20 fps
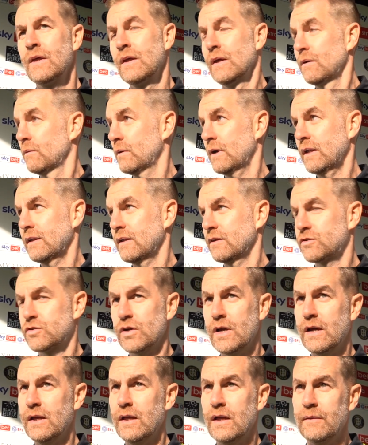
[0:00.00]
Well, that's
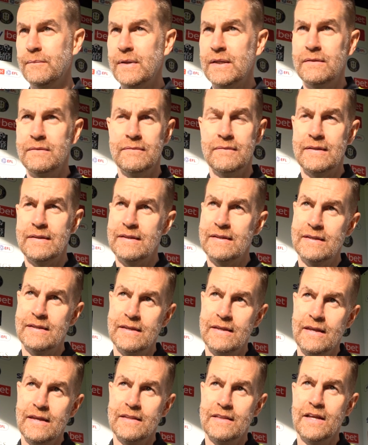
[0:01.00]
right. I mean,
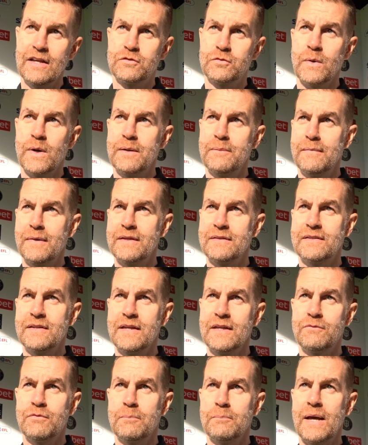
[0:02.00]
that's why it makes it
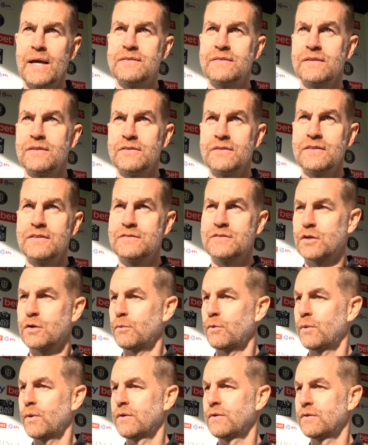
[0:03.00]
even better to come
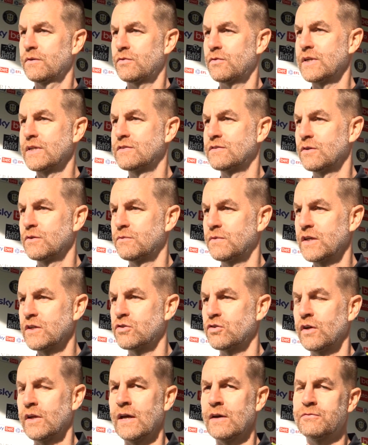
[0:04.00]
away with a 3-2
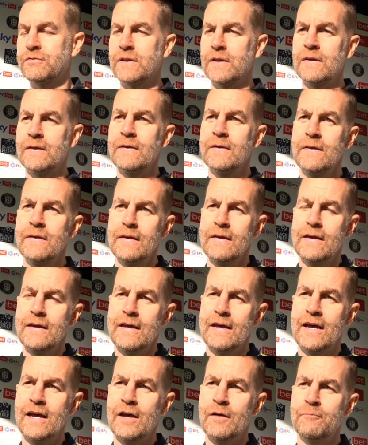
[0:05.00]
victory after
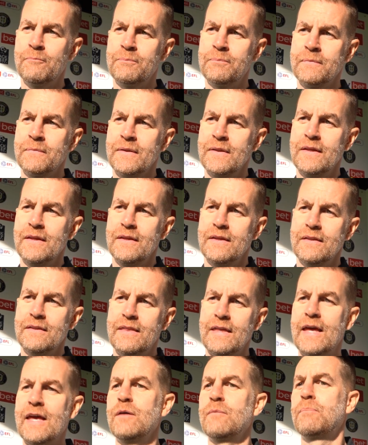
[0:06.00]

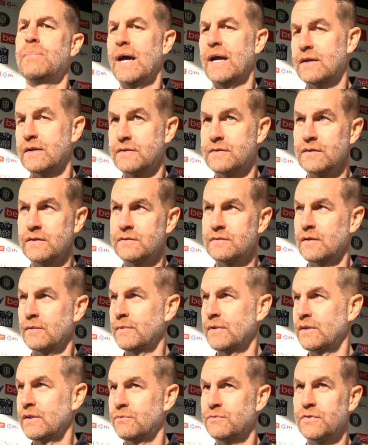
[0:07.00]
the hit back at us. I
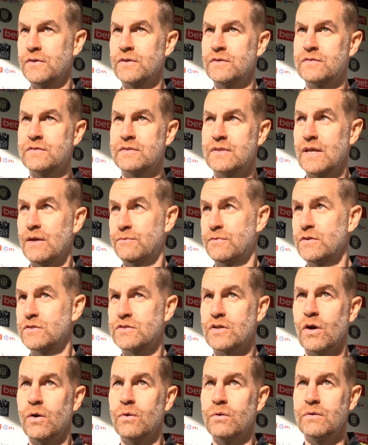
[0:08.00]
mean, their
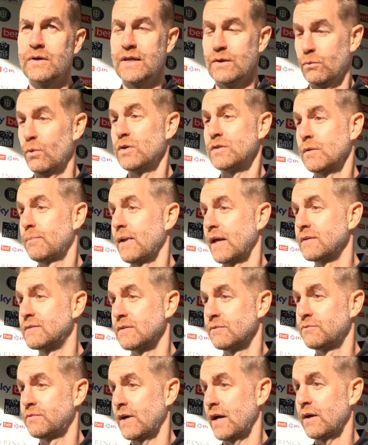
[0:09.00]
first goal, it was a
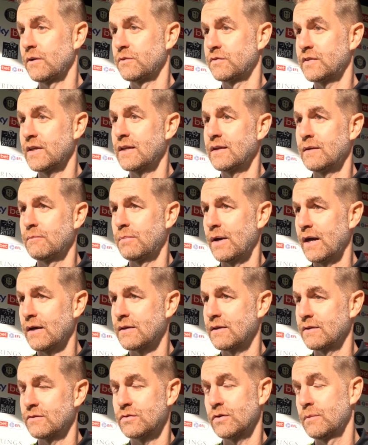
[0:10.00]
blatant foul. I've seen it
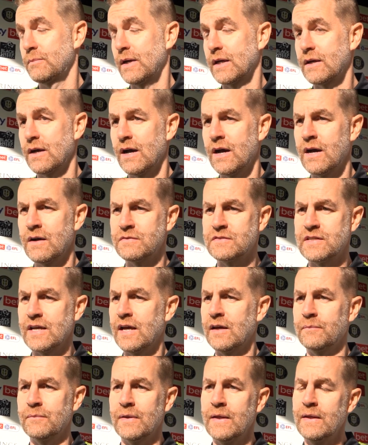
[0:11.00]
back, I saw it back at half
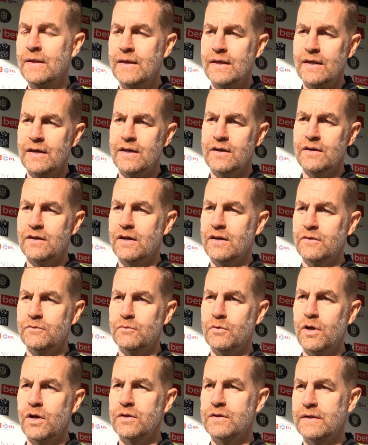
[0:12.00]
time,
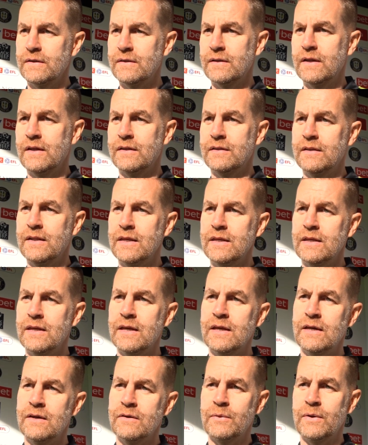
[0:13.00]
and Rod in
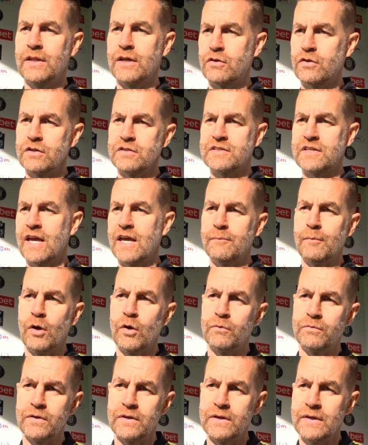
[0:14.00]
the when the cross came
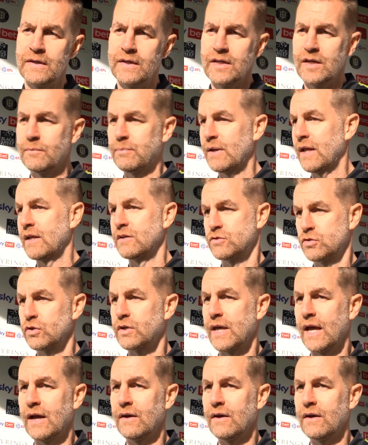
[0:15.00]
over, a player took